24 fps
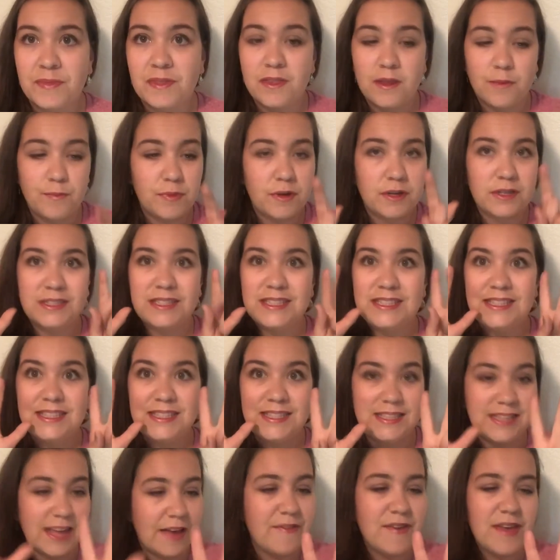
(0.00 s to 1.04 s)
Number
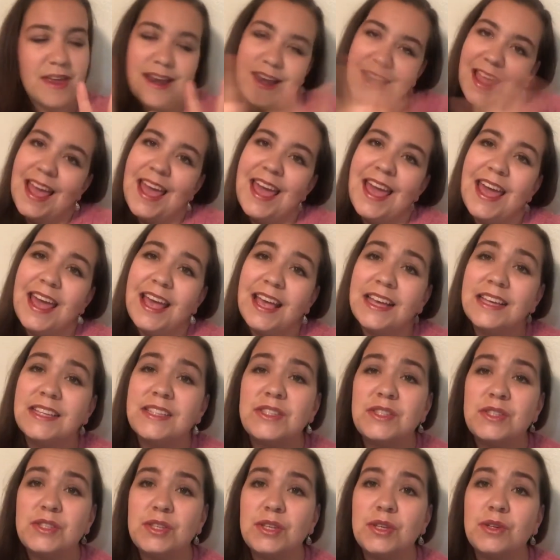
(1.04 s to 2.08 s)
seven
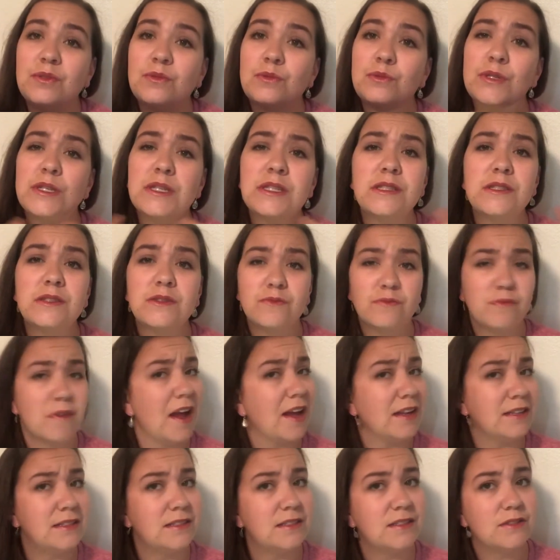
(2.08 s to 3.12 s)
is to just
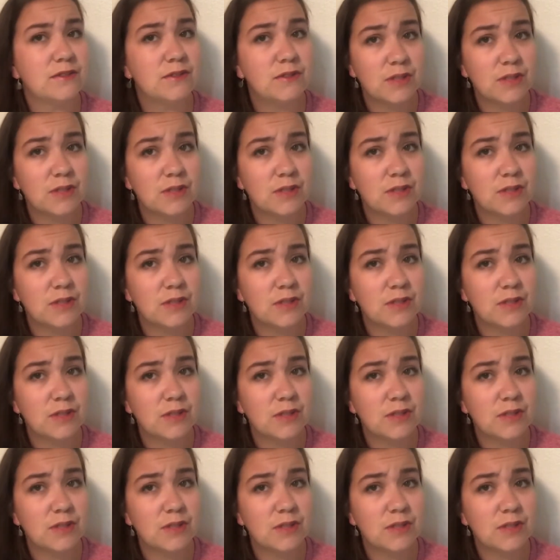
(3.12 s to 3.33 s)
rest.